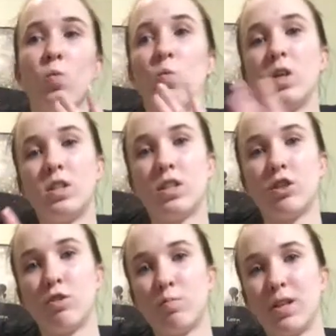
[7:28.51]
What did
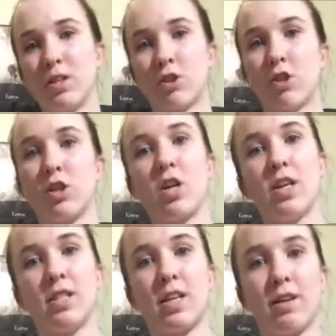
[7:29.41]
you picture
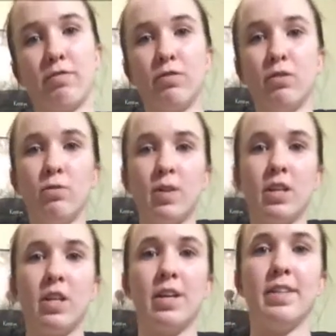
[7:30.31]
Typhoon,
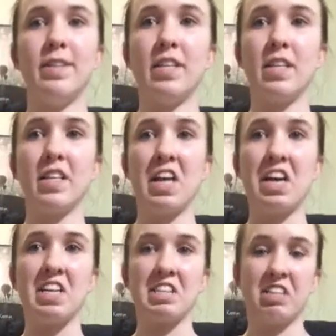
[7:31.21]
the
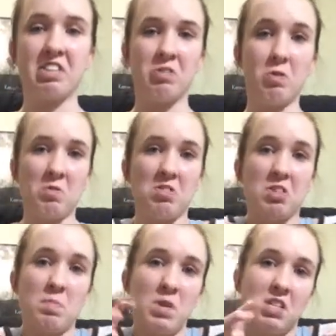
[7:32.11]
like
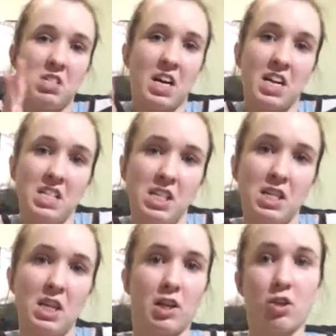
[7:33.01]
ultimate
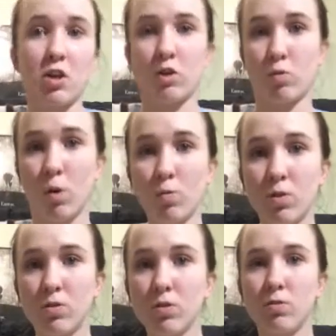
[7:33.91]
titan? I thought
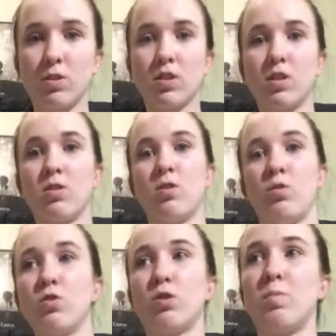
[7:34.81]
Kronos was the
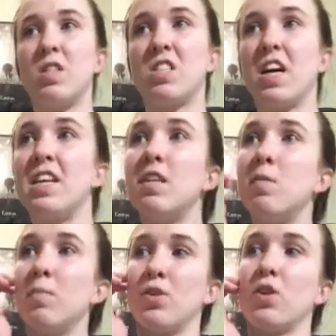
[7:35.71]
ultimate
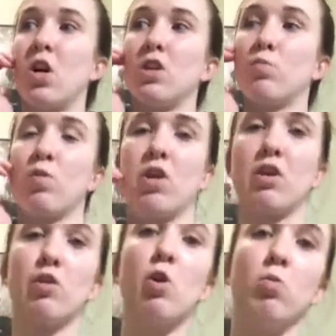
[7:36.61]
titan, but the gods were
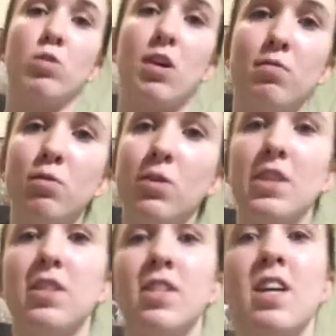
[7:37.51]
like, no, Typhoon
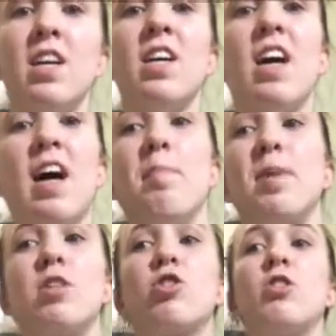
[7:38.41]
is. I
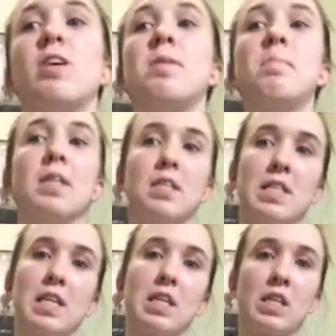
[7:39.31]
pictured him as
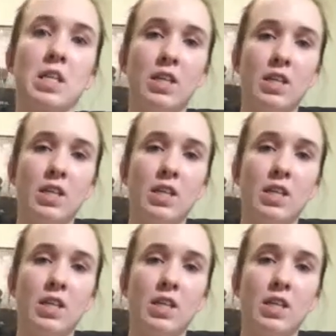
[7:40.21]
like